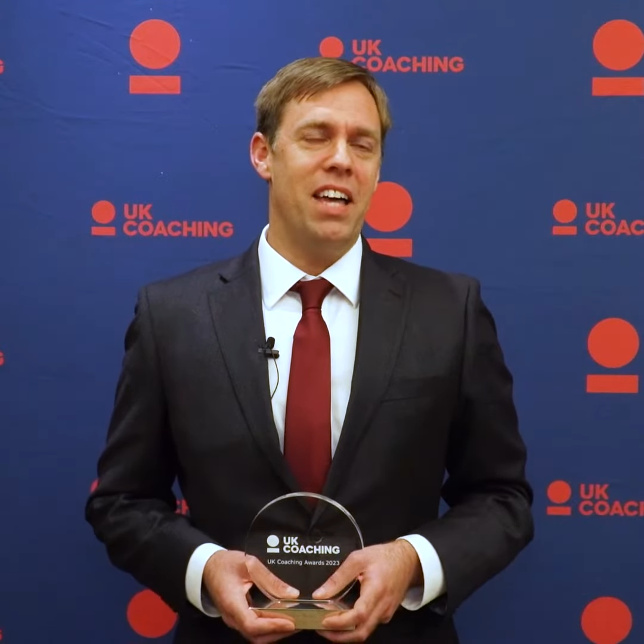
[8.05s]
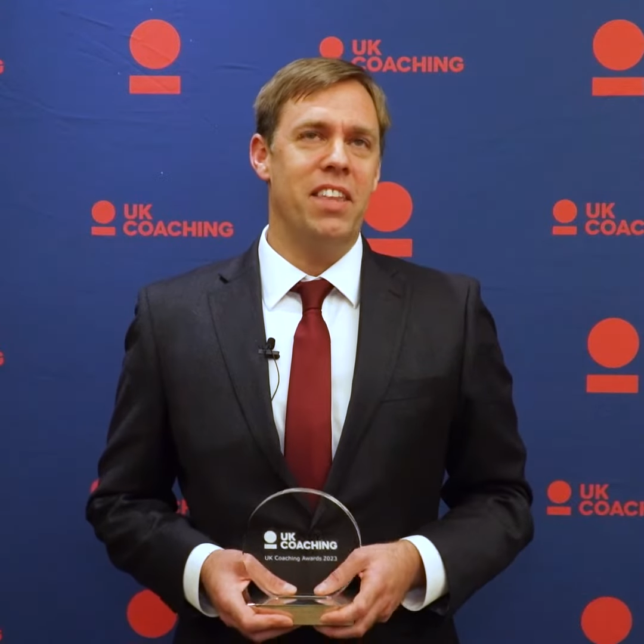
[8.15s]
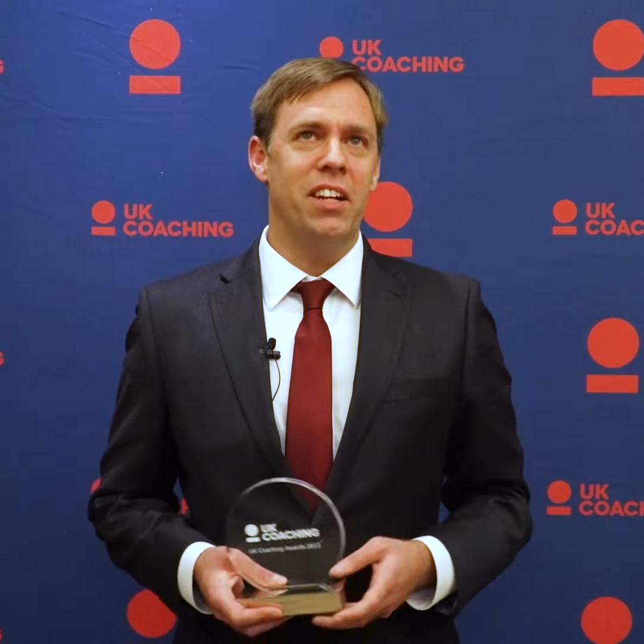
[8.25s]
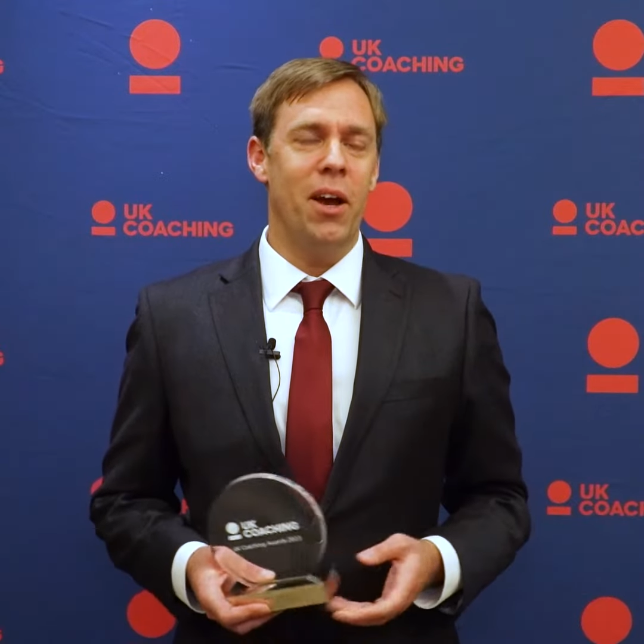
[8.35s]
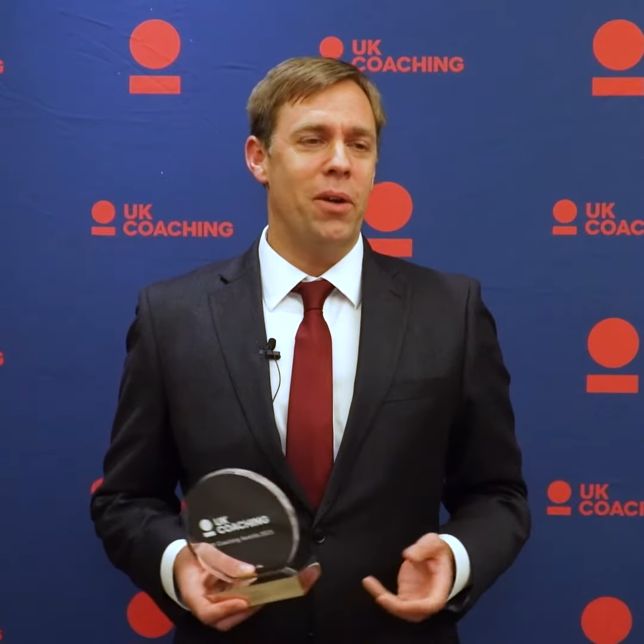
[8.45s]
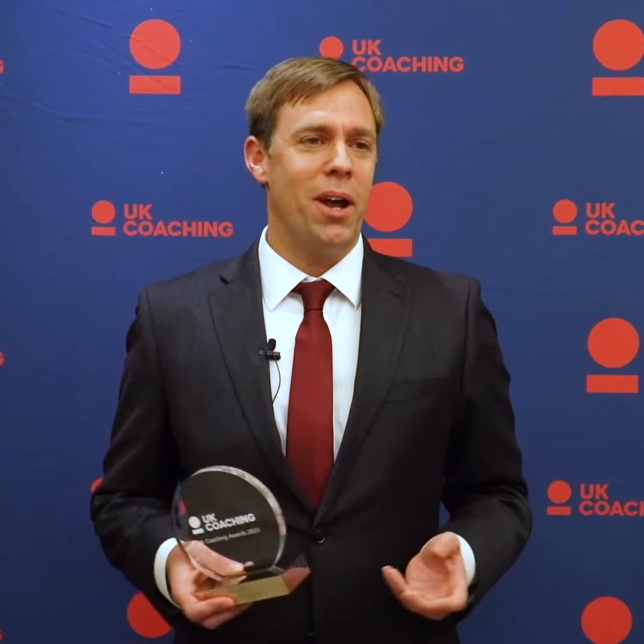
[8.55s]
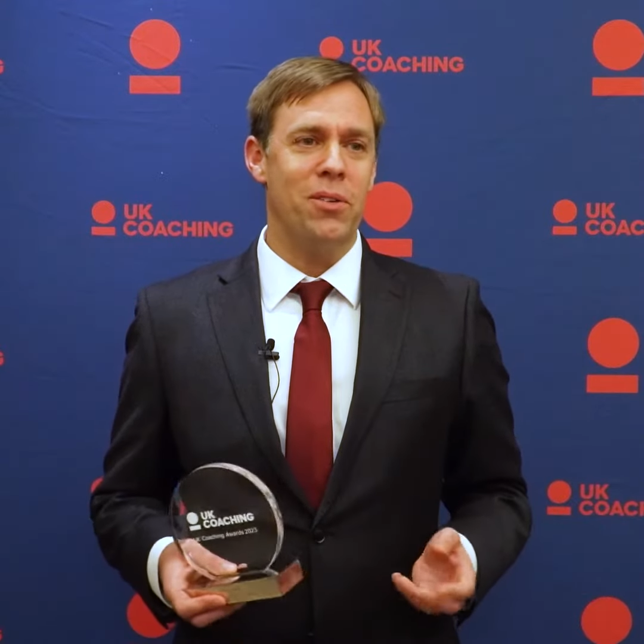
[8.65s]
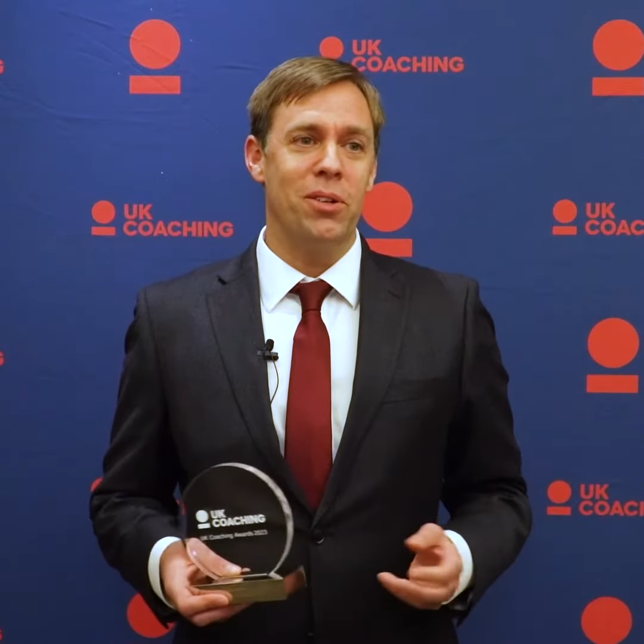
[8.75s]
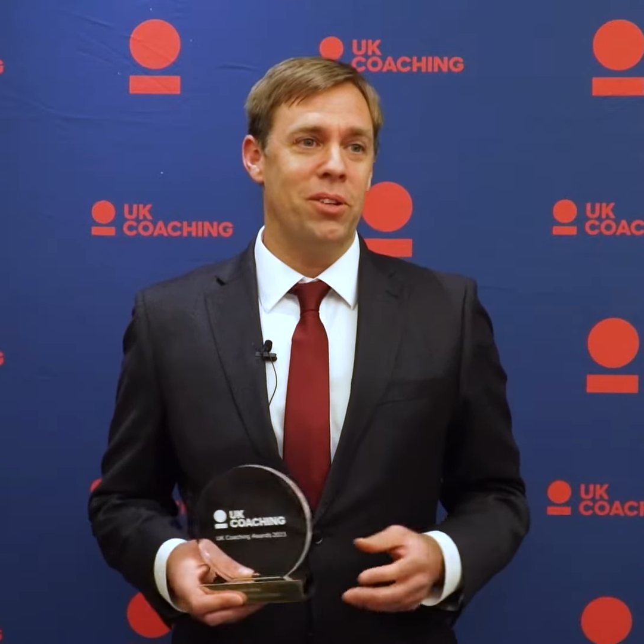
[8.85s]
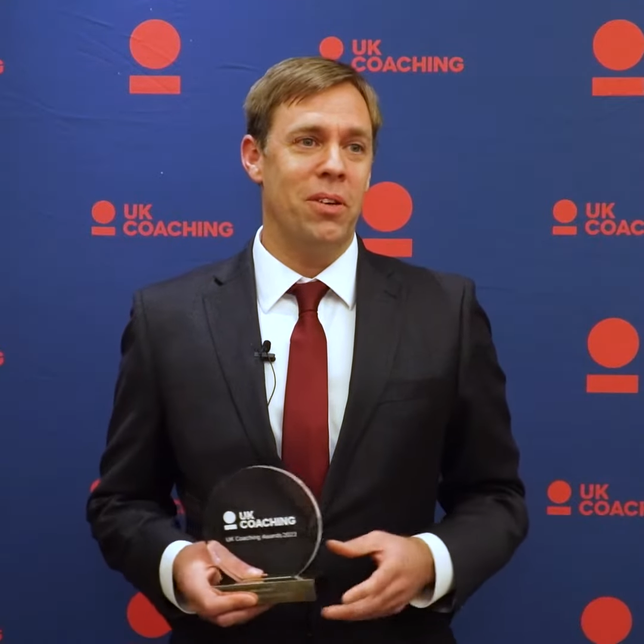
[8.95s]
think no coach
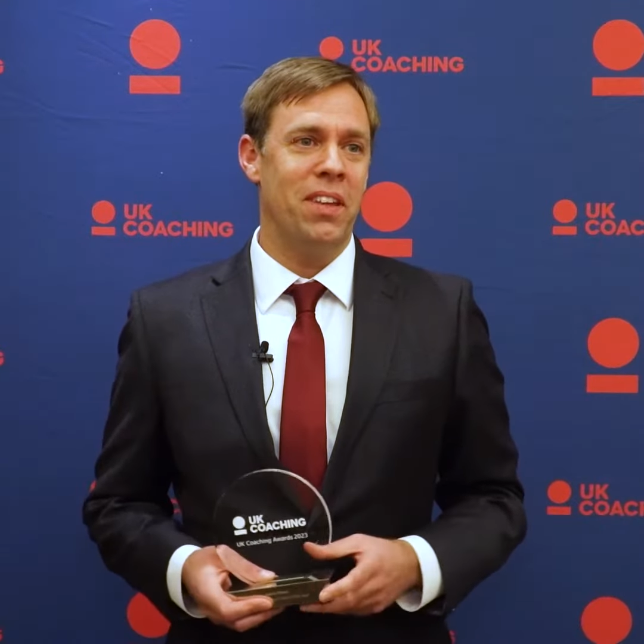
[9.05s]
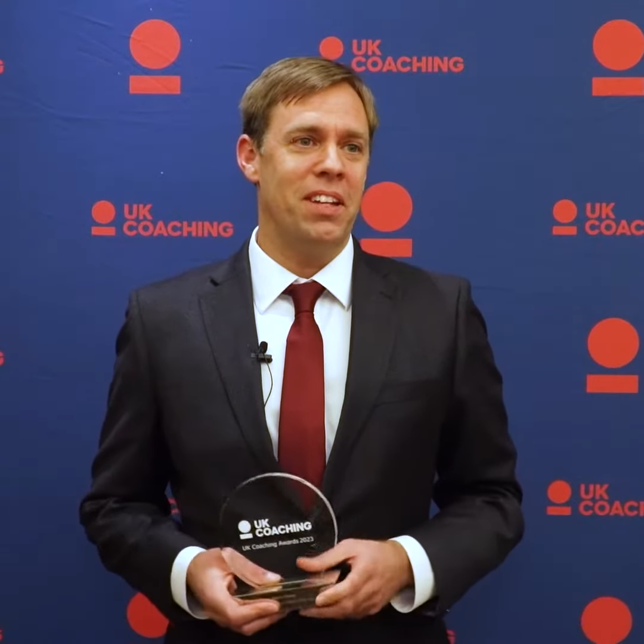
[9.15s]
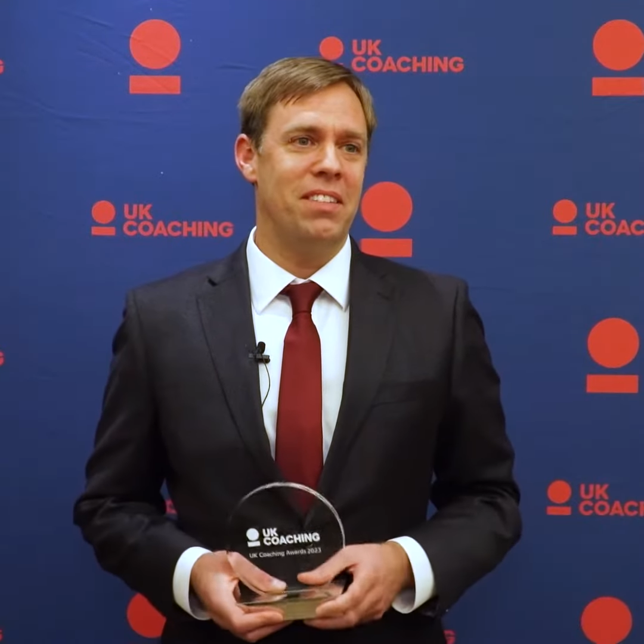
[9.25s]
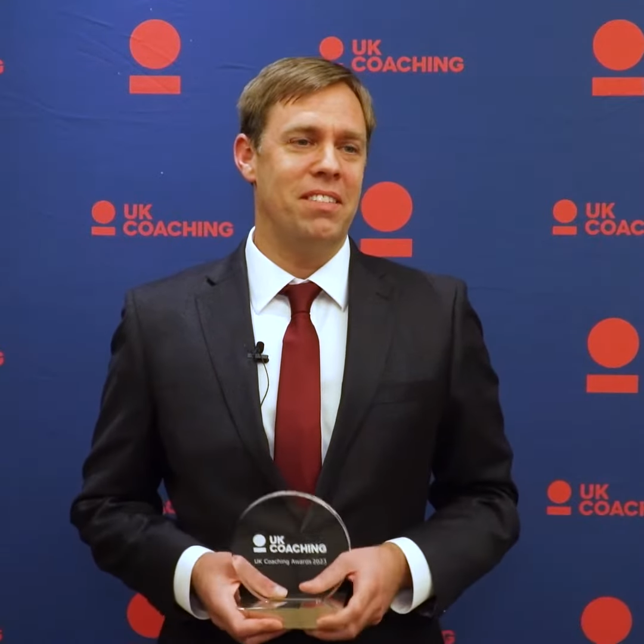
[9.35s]
could do what they